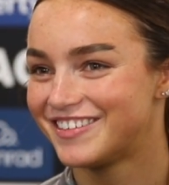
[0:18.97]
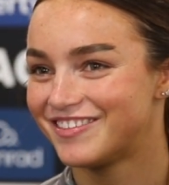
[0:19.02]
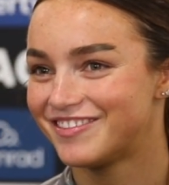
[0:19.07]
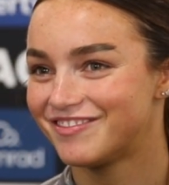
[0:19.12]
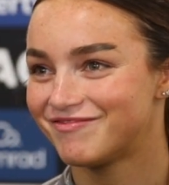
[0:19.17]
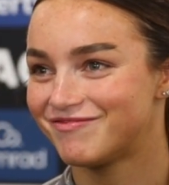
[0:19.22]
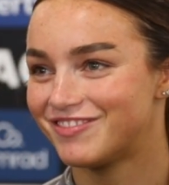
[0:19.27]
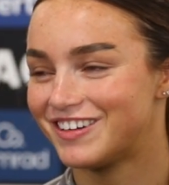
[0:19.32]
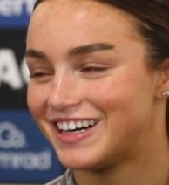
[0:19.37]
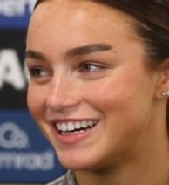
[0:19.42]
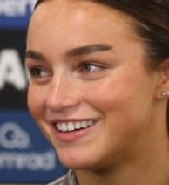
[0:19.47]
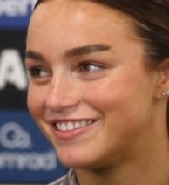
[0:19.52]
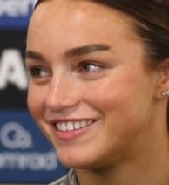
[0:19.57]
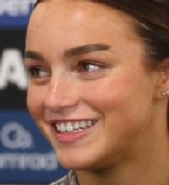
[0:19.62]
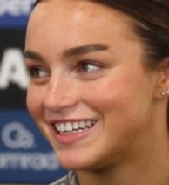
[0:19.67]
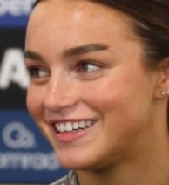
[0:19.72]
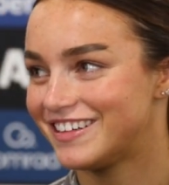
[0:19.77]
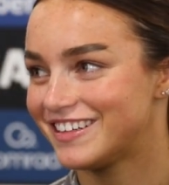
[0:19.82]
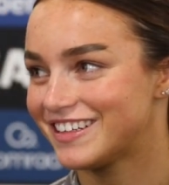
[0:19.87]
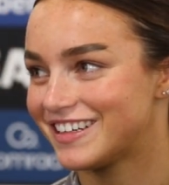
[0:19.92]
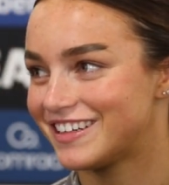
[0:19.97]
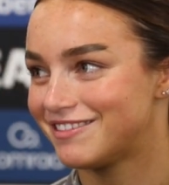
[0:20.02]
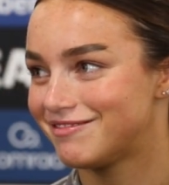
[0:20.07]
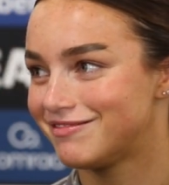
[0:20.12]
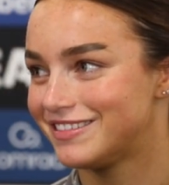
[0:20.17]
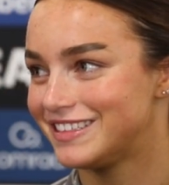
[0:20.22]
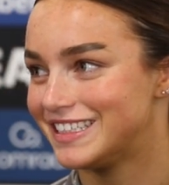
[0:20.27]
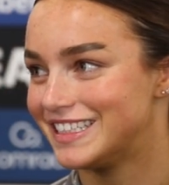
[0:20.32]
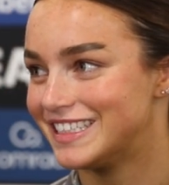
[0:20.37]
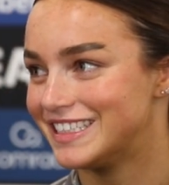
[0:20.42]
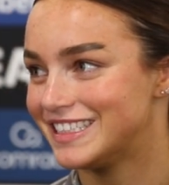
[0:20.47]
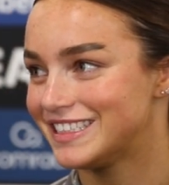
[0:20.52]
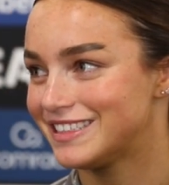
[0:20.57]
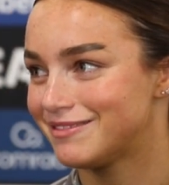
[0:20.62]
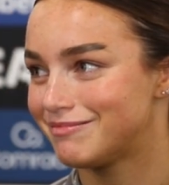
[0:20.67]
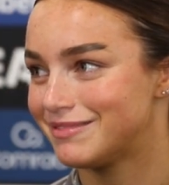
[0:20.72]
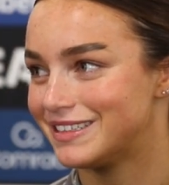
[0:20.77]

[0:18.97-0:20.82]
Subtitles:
while now, a couple of years,